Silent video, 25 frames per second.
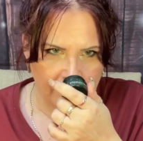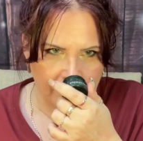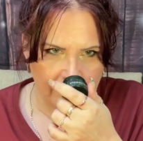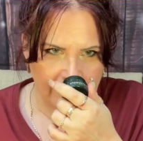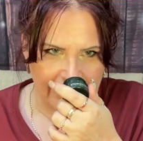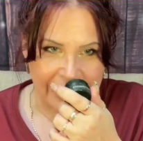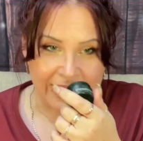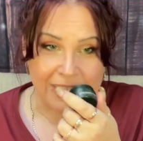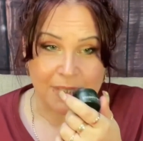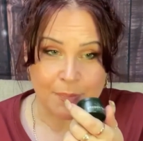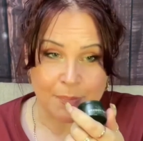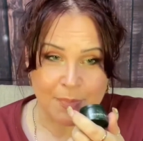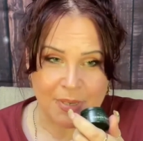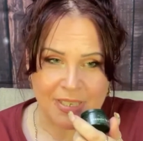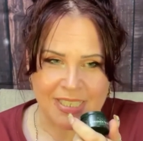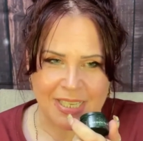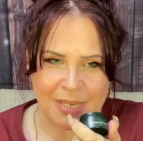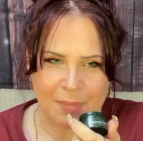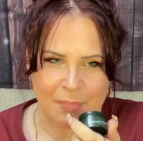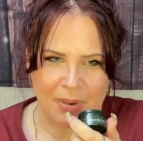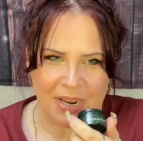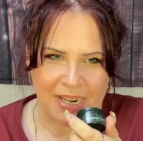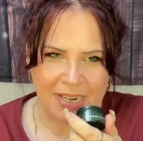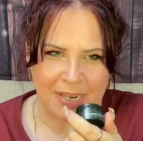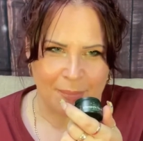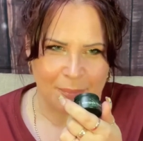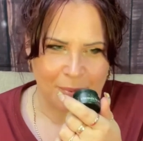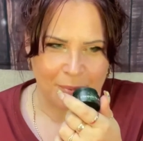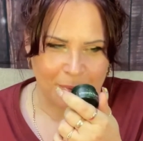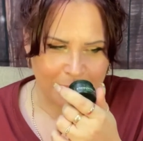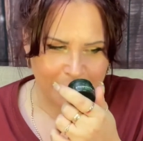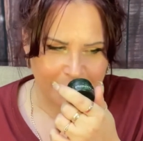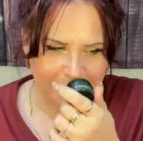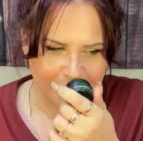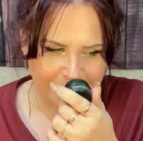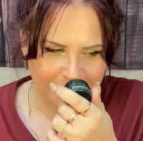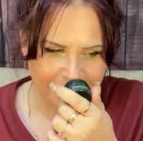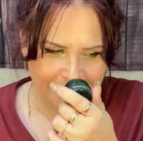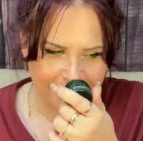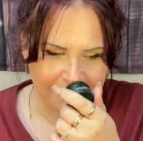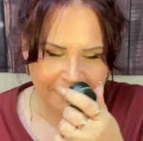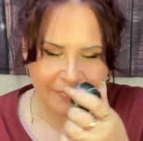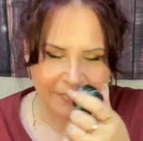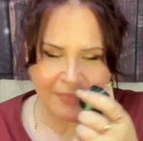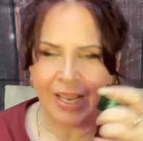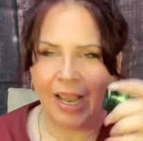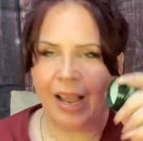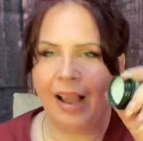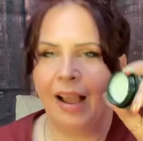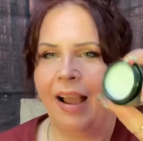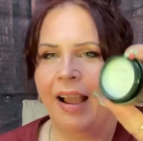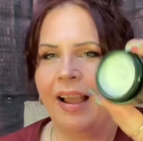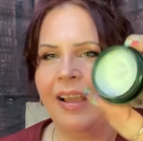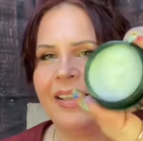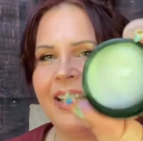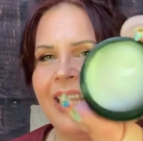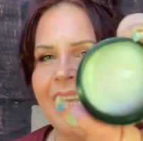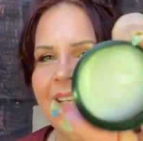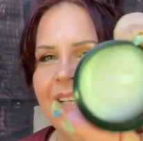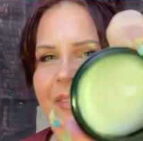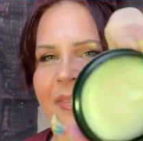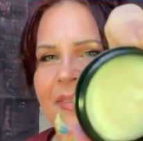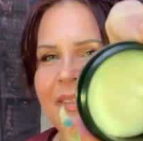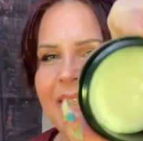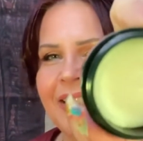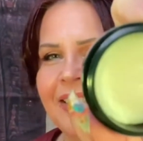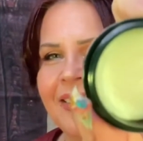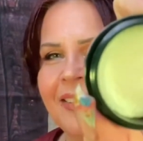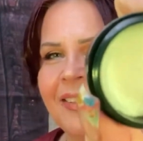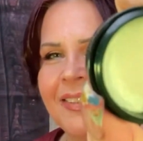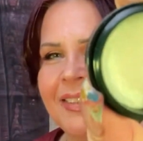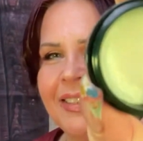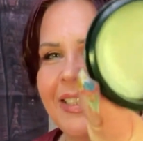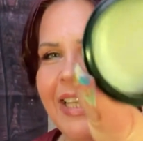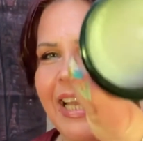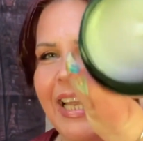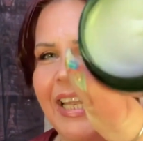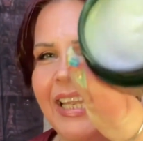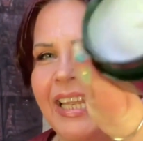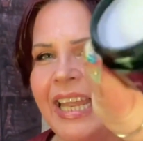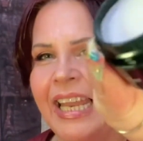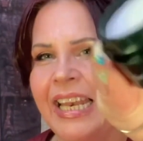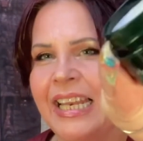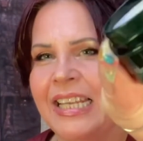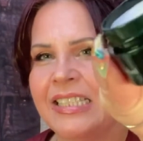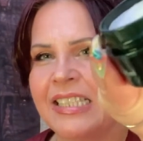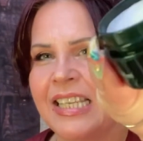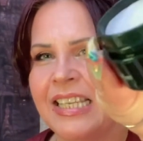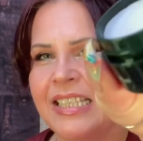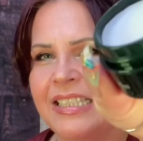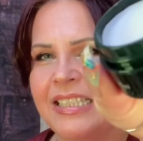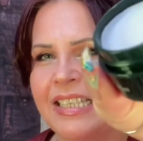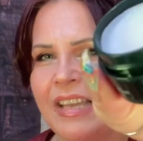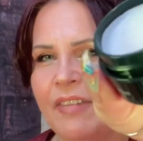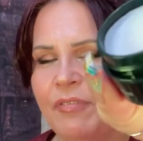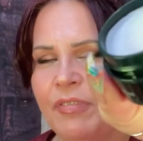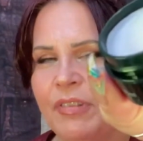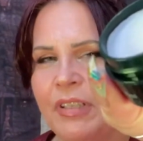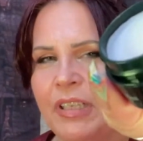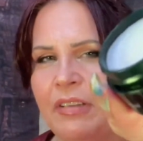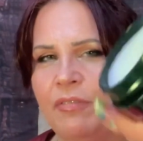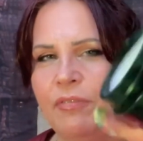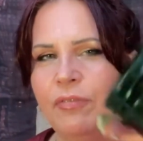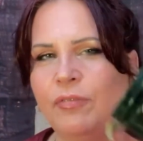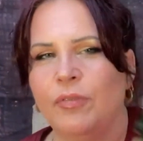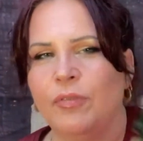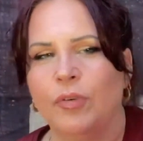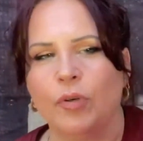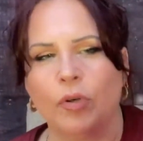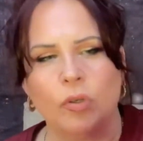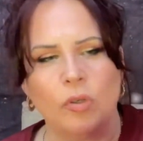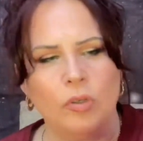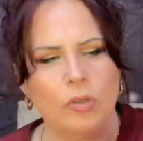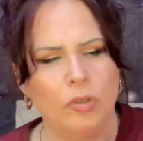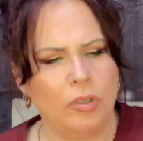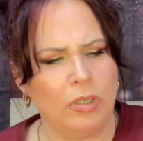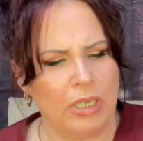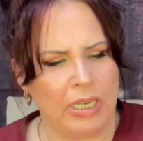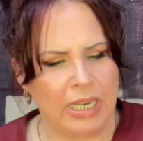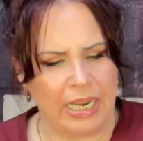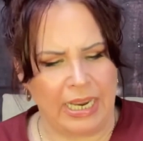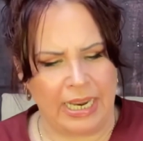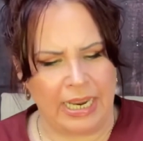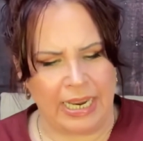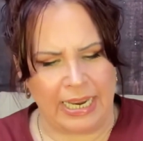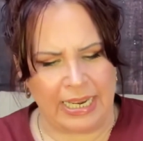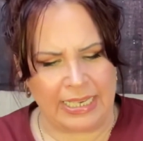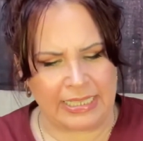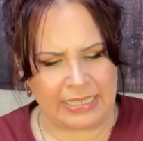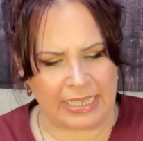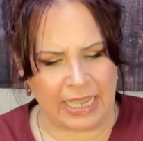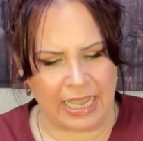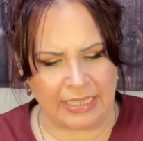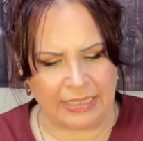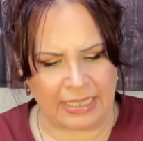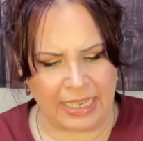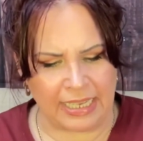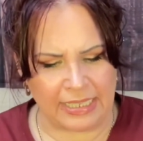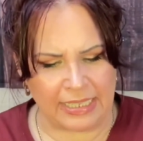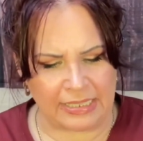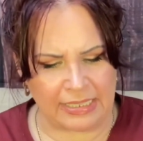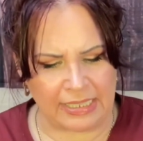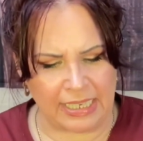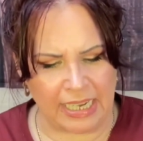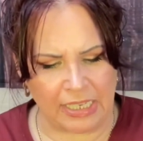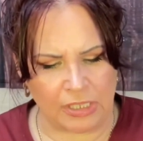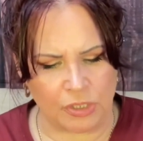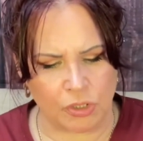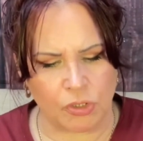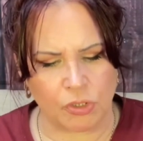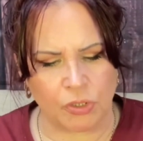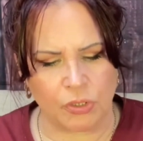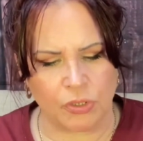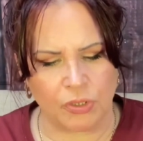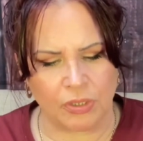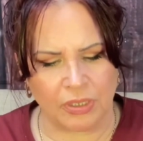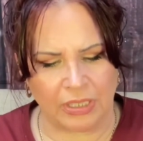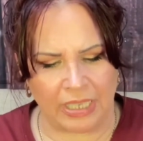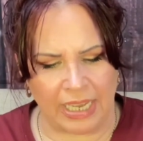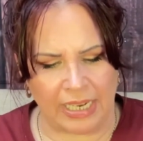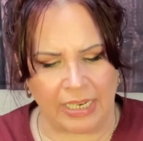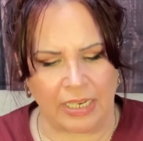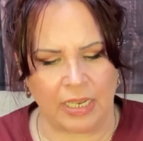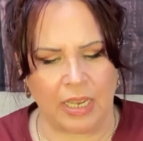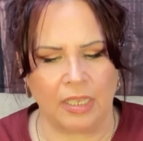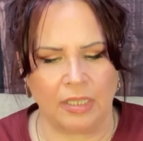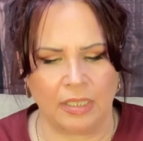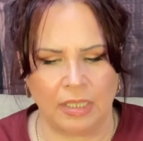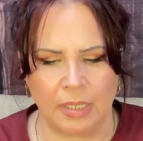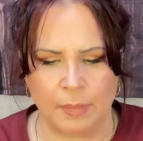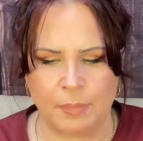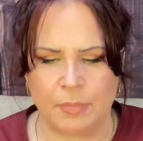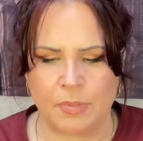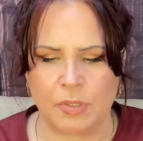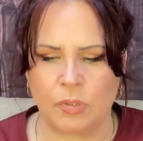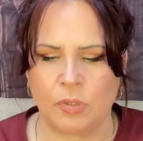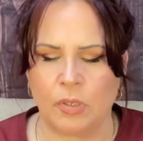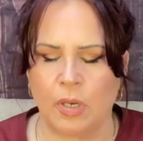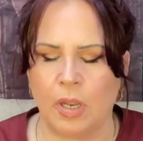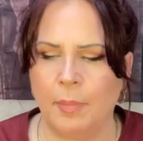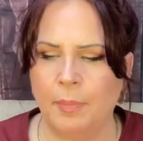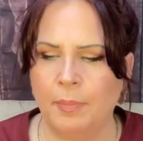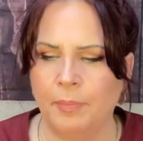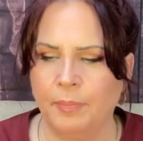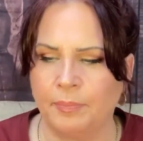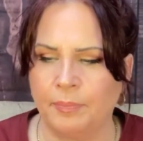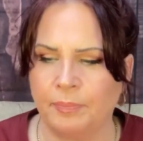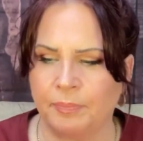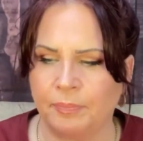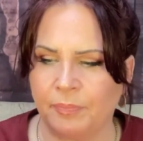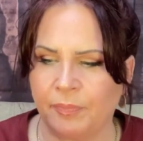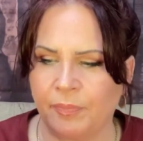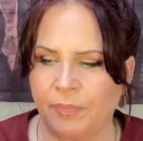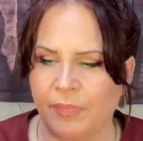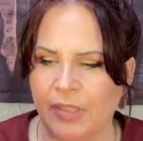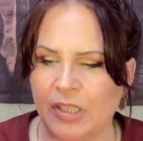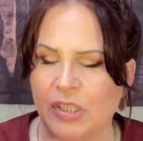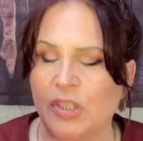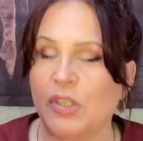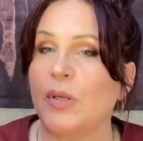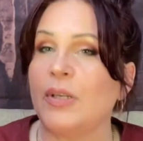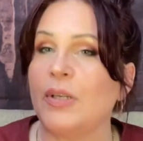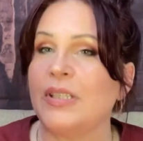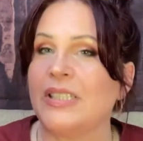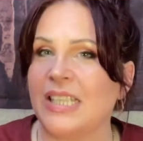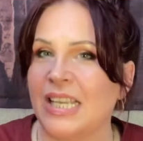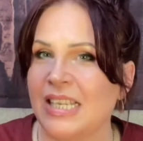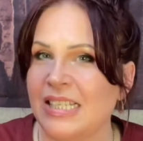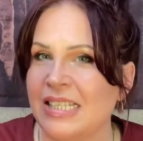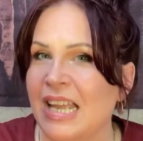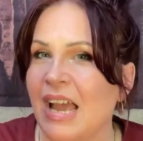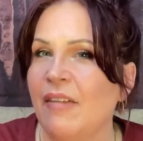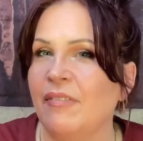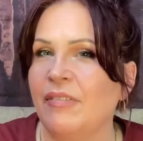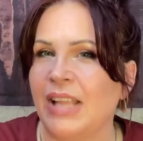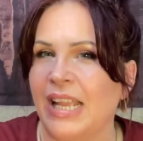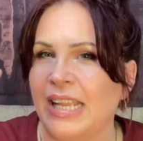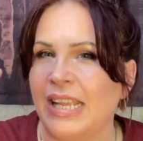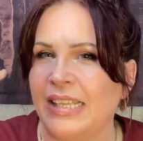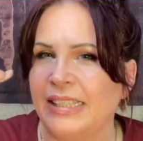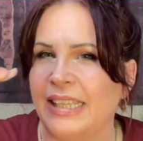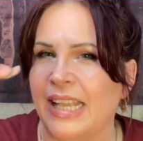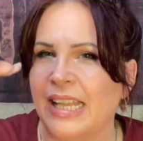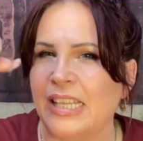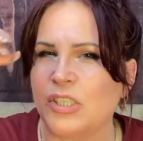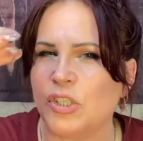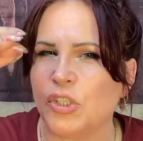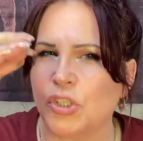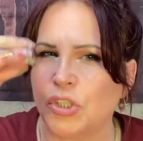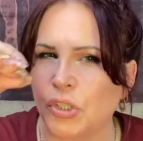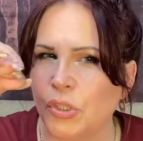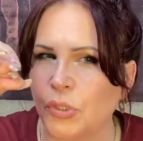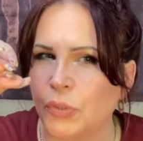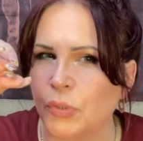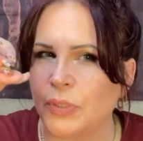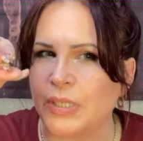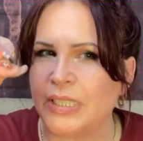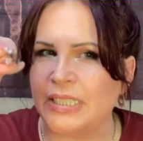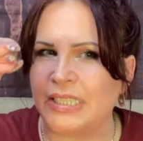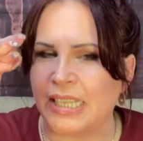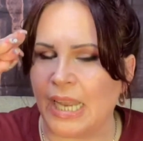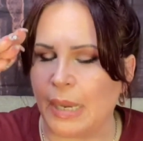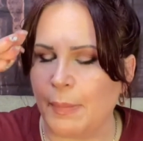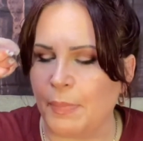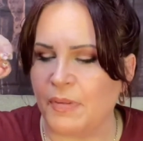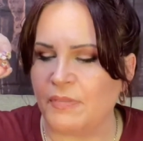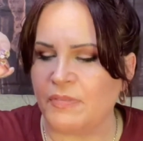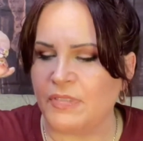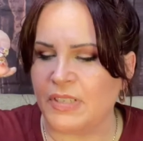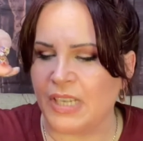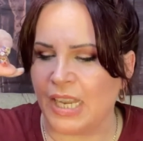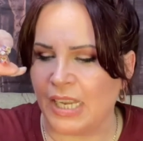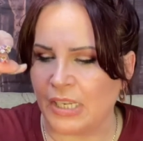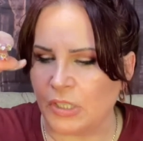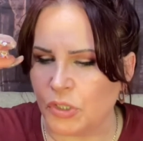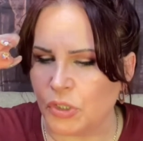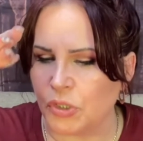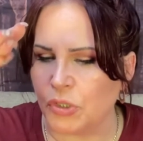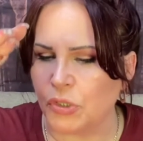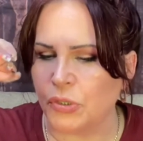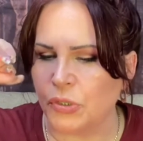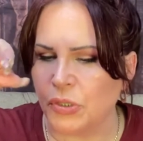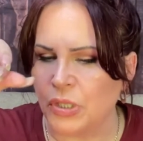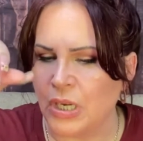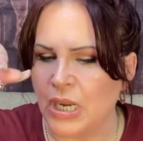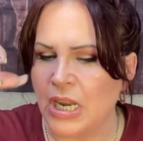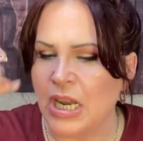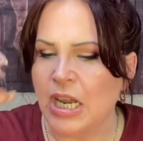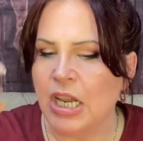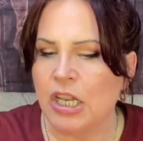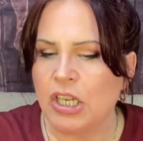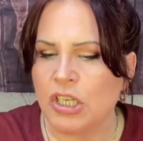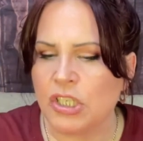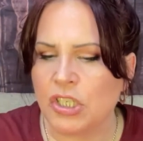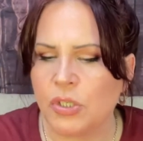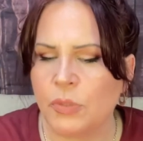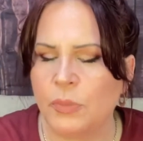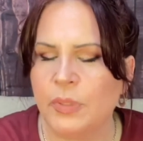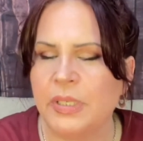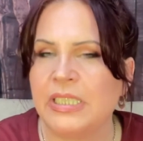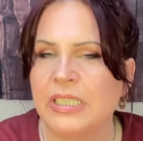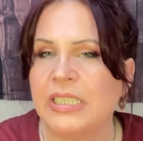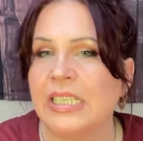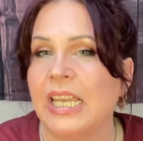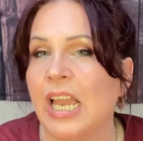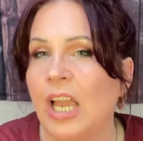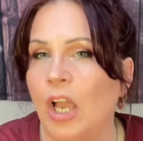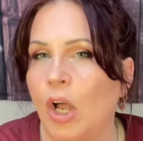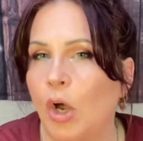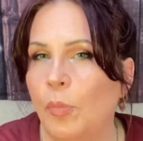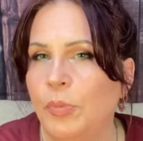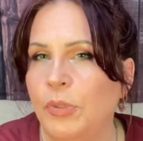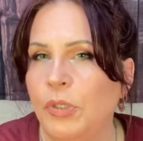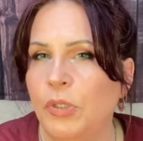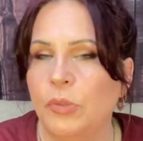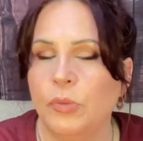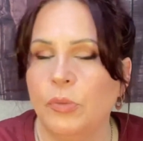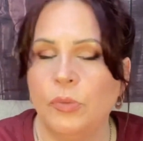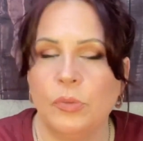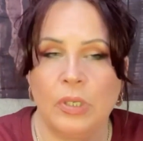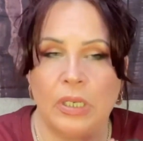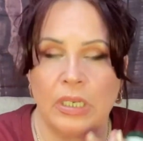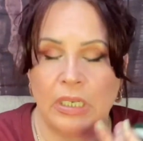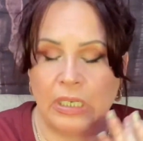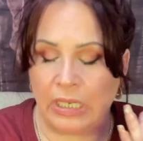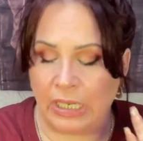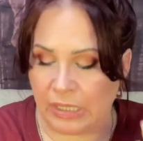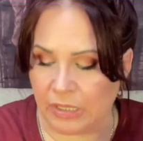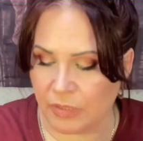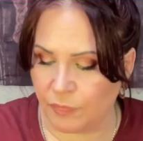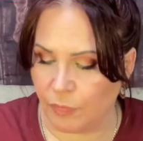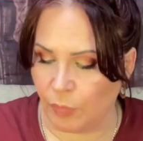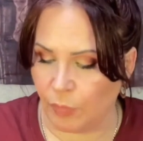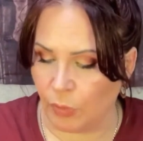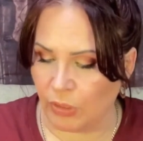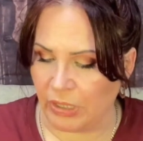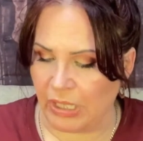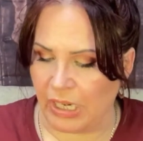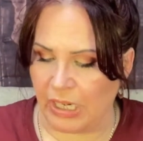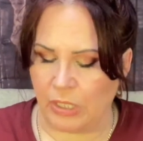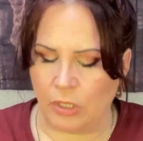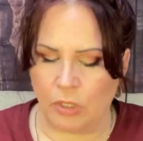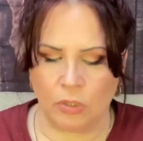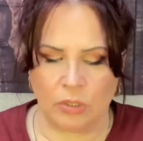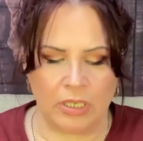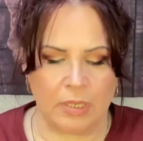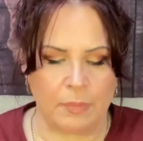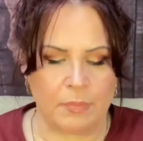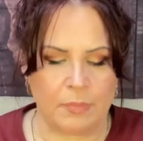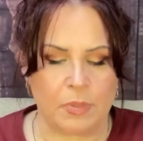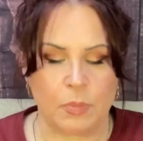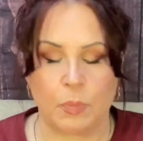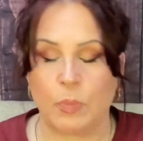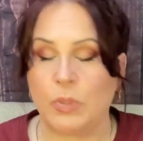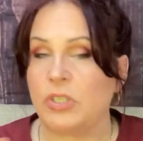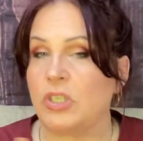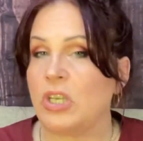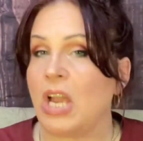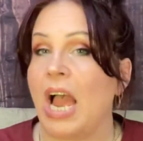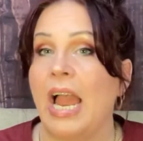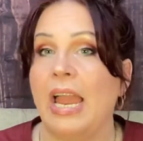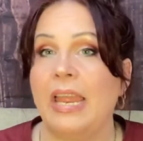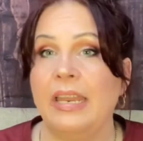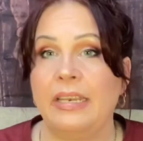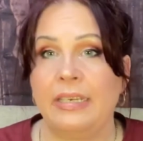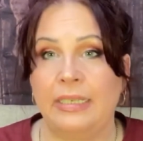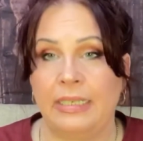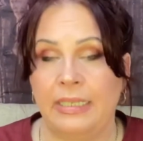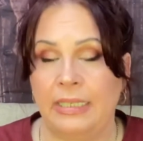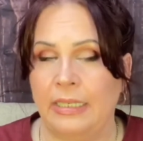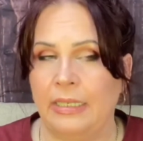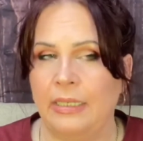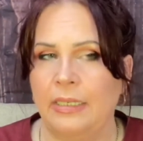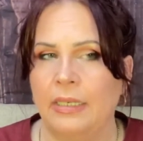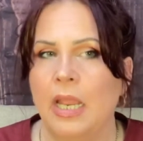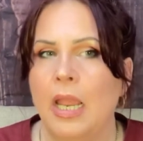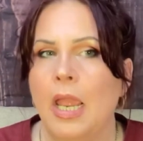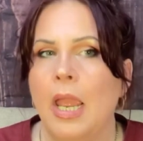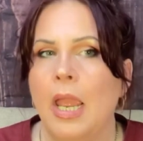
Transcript: it smells like pineapple. Ah, that's what it looks like, and it's definitely full. It's got that texture like a lip scrub. So it does have like that sugary type of texture to it to help you exfoliate your lips, which I need.